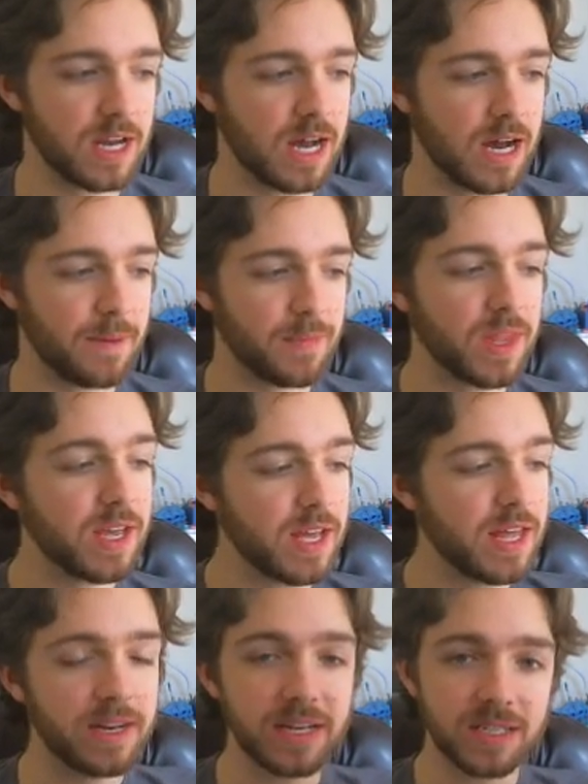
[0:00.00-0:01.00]
The
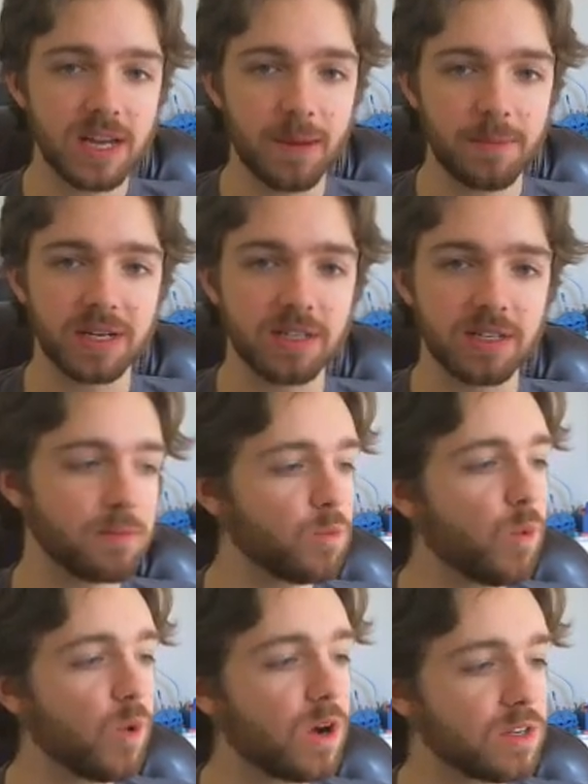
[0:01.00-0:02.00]
next thing I picked
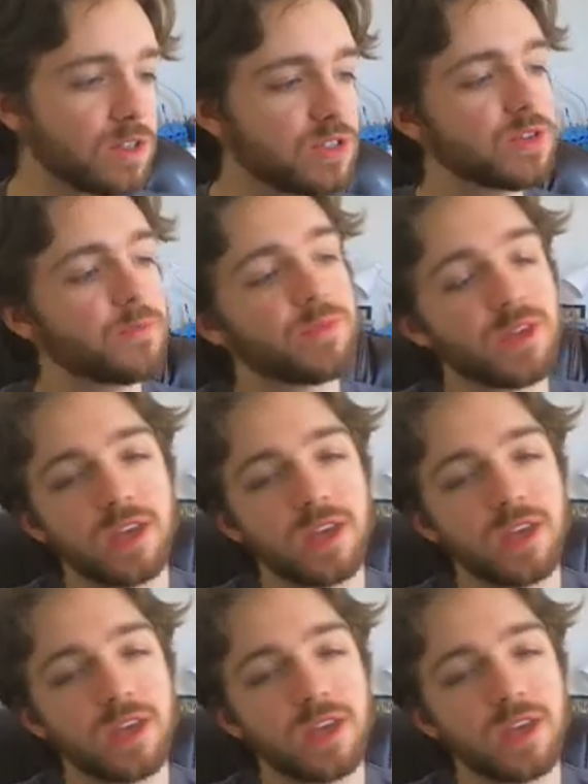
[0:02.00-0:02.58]
up was